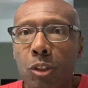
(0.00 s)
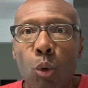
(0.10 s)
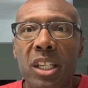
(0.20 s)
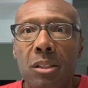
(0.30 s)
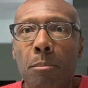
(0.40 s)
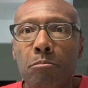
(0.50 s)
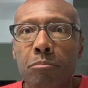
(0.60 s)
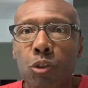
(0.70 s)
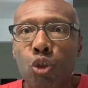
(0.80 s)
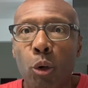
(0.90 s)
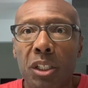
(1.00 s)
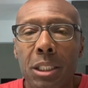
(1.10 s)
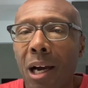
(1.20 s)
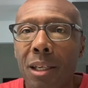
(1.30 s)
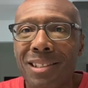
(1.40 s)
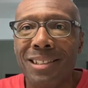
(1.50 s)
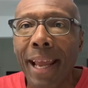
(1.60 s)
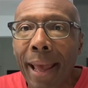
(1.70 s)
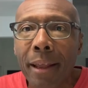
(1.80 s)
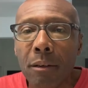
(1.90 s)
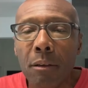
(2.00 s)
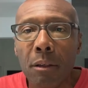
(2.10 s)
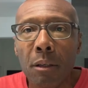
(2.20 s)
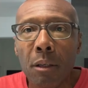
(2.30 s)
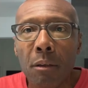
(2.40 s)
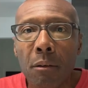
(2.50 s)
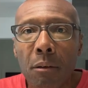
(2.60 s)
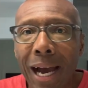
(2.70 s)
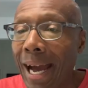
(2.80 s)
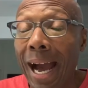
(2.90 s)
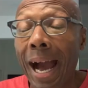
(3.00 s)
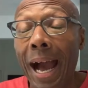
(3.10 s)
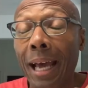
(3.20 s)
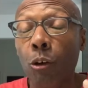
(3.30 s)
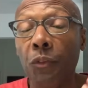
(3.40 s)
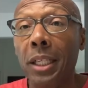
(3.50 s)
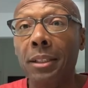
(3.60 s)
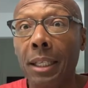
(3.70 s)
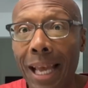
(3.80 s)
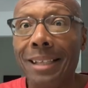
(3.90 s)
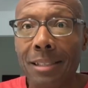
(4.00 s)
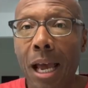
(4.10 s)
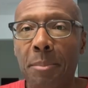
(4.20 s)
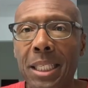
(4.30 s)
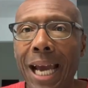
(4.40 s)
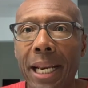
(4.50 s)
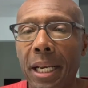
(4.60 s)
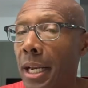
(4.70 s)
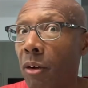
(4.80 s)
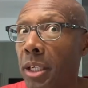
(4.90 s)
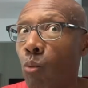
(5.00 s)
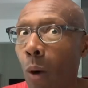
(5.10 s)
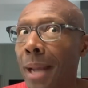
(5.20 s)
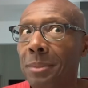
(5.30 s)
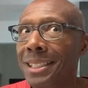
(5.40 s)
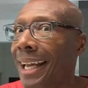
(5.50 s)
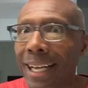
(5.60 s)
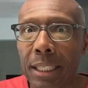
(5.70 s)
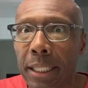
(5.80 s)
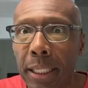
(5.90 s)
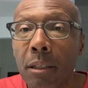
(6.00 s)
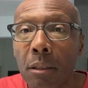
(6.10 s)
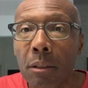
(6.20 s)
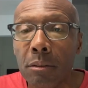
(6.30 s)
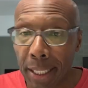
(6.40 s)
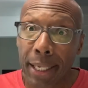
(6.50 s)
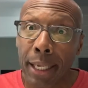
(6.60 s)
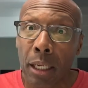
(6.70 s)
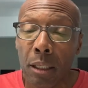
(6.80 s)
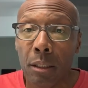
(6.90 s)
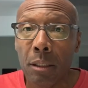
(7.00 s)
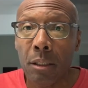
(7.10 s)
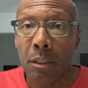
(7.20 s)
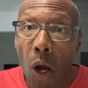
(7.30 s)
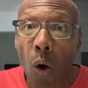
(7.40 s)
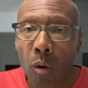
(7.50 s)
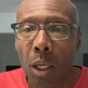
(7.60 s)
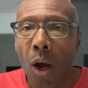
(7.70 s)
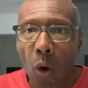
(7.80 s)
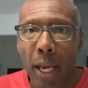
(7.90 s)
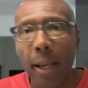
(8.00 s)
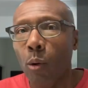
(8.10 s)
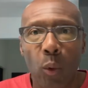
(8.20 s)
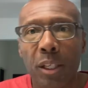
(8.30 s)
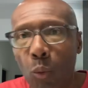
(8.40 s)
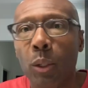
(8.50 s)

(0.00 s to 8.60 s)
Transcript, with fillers: $20-some trillion in debt. I don't think the last time he got in there, he wiped the debt clean, did he? No. Okay, when